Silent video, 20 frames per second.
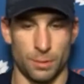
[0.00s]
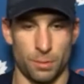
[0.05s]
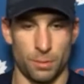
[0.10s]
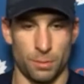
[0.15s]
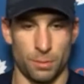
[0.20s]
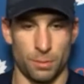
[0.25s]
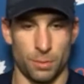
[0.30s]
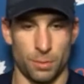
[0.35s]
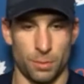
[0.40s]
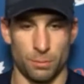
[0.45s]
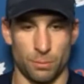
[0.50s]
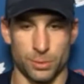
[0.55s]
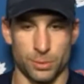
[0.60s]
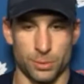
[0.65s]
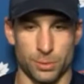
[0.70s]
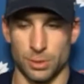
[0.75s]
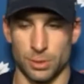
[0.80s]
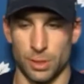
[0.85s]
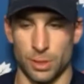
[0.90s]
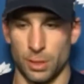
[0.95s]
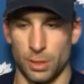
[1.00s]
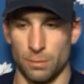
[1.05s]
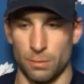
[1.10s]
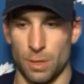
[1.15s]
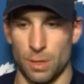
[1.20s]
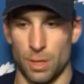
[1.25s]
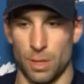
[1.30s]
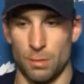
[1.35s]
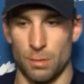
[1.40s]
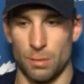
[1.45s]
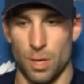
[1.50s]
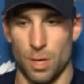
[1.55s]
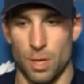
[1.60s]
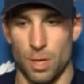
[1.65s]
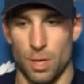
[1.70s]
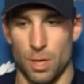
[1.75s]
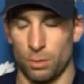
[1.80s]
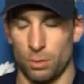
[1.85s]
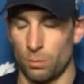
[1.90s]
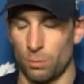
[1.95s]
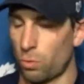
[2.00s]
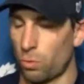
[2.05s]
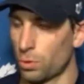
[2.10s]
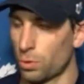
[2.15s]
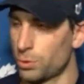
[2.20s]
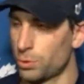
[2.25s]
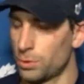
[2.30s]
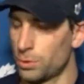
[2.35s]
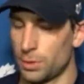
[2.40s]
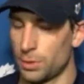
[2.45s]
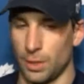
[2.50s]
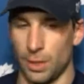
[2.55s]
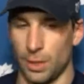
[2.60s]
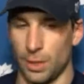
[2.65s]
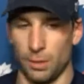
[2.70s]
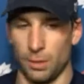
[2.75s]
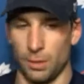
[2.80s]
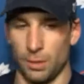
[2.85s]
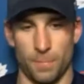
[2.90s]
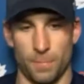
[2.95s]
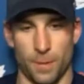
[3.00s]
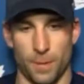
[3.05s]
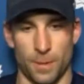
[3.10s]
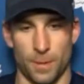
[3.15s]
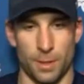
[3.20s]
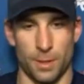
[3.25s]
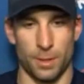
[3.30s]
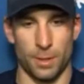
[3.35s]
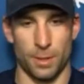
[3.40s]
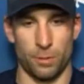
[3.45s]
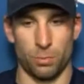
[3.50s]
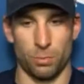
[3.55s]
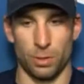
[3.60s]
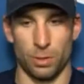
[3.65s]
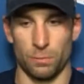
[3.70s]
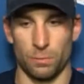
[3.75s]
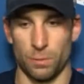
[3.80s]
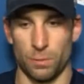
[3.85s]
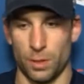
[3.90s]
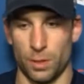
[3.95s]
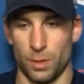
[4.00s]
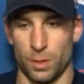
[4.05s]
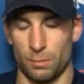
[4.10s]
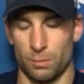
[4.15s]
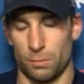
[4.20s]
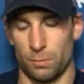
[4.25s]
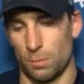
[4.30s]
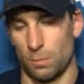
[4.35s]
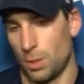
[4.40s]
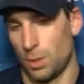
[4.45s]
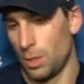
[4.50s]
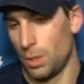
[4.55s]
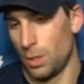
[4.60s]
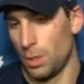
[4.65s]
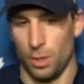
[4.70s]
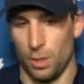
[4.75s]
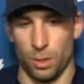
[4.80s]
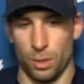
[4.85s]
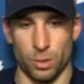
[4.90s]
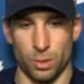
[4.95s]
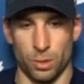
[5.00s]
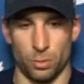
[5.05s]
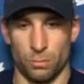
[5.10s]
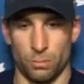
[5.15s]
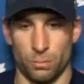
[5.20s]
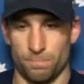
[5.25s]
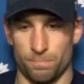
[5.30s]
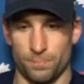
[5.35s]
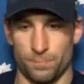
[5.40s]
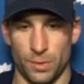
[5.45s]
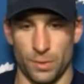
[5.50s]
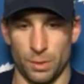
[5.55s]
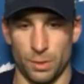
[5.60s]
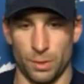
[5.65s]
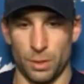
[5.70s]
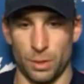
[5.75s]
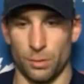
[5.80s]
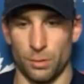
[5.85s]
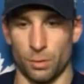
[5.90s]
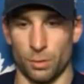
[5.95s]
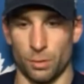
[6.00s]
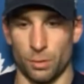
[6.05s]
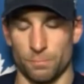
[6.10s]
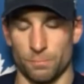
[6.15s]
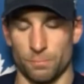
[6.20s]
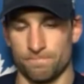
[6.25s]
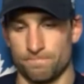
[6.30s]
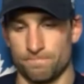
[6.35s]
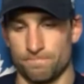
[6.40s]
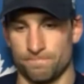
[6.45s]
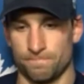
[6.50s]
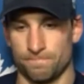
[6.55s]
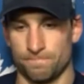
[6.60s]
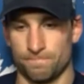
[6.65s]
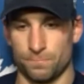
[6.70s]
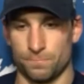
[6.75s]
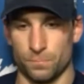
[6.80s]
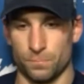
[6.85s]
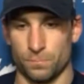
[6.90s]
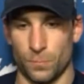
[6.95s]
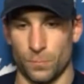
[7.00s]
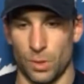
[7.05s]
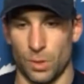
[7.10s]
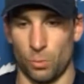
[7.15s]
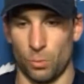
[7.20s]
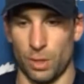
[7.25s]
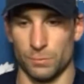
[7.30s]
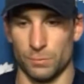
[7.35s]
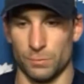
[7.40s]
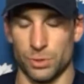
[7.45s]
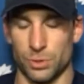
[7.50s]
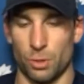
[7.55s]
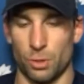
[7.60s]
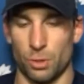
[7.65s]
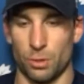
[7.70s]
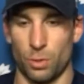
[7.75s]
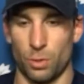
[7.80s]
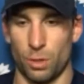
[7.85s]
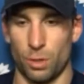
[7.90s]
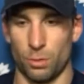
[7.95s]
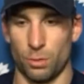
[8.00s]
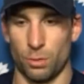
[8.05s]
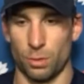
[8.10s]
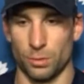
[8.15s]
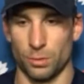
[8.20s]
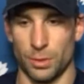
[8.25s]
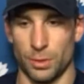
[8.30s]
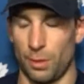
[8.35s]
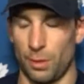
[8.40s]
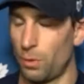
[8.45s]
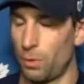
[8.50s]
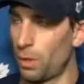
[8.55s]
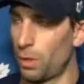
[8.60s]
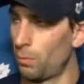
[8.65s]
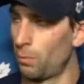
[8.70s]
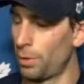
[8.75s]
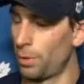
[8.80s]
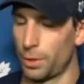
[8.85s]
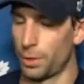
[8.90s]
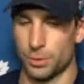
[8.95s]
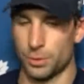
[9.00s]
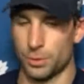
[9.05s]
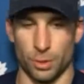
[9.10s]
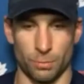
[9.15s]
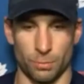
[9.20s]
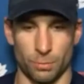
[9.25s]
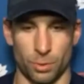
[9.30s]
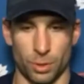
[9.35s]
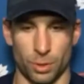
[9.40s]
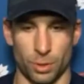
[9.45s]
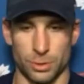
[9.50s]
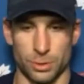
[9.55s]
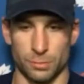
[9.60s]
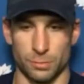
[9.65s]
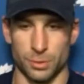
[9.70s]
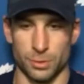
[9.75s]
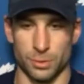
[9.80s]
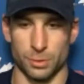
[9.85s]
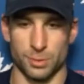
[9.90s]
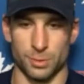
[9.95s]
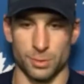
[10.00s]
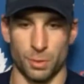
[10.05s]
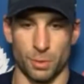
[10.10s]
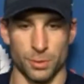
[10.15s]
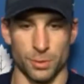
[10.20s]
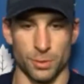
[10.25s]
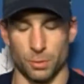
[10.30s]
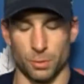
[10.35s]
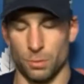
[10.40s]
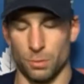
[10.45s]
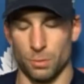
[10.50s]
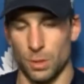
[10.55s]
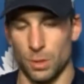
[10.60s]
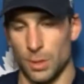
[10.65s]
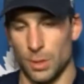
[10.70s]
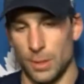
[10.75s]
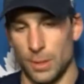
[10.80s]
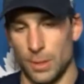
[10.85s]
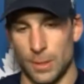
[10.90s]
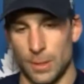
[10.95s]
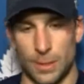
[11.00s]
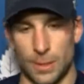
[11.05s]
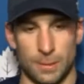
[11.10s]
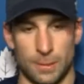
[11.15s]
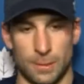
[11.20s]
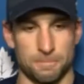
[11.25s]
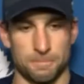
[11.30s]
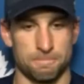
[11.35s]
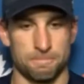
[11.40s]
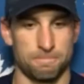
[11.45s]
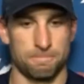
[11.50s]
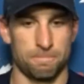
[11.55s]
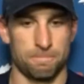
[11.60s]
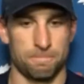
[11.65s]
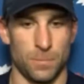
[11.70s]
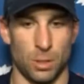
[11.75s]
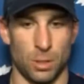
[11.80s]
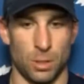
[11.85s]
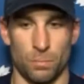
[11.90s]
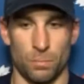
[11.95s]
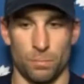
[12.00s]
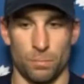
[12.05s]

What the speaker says: been able to sustain good portions of the game that we've, you know, either, you know, we haven't started well, or today we had a really good start and put ourselves in a good spot. So, you know,